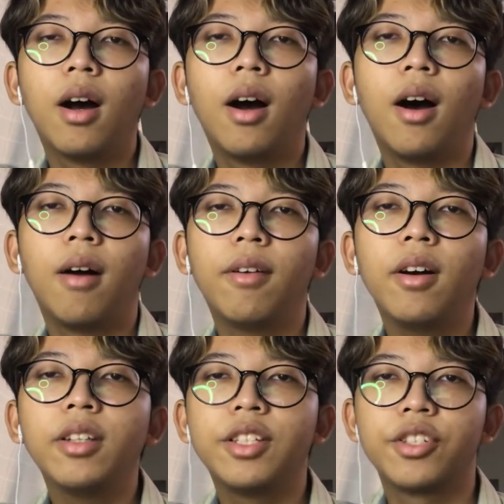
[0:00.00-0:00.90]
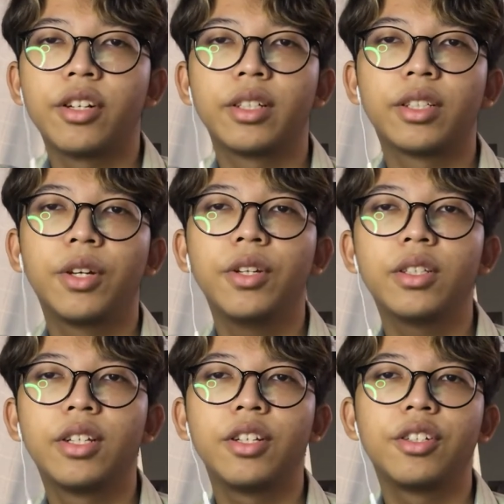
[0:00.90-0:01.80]
Of all teachers, who's
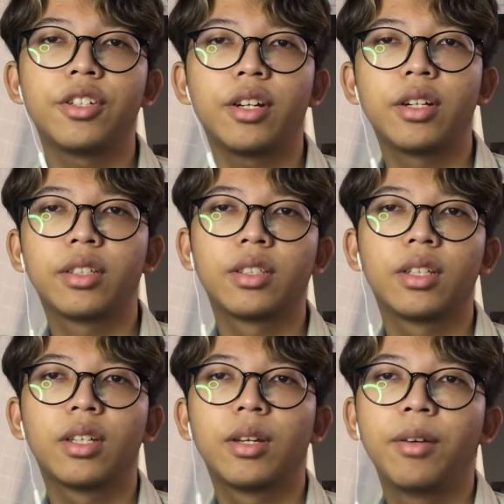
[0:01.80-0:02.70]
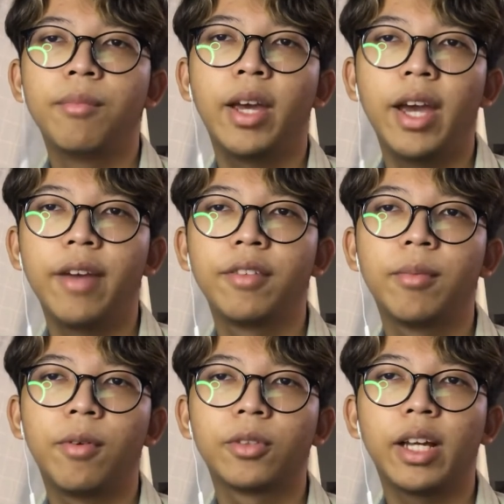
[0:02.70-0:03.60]
the teachers behave the
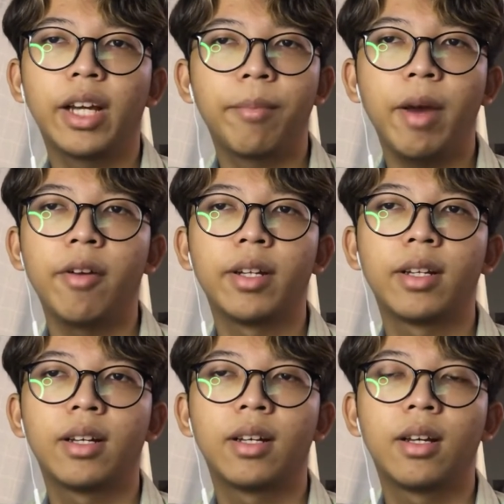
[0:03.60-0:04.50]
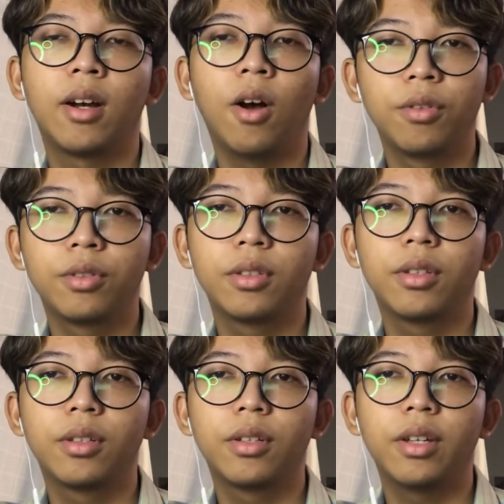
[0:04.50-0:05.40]
most like a parent?
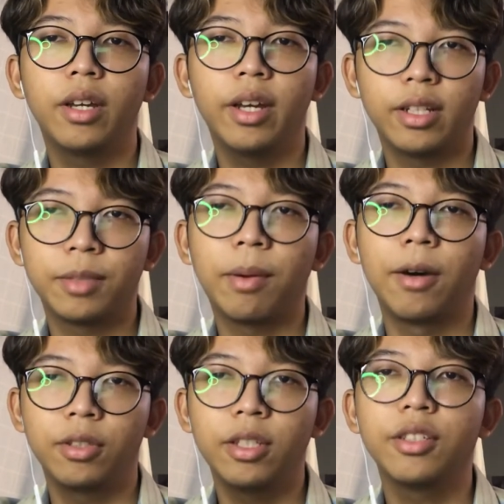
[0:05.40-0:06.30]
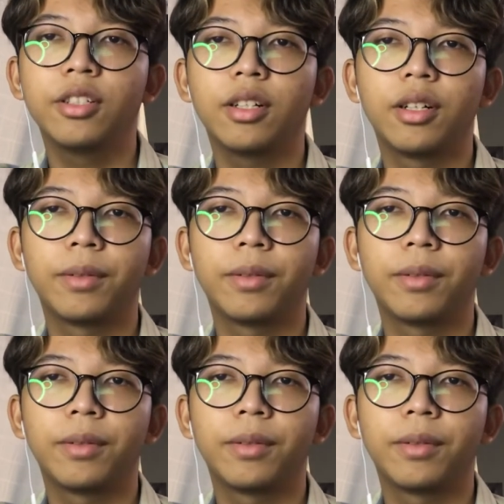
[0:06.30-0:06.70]
It's PAUD teacher.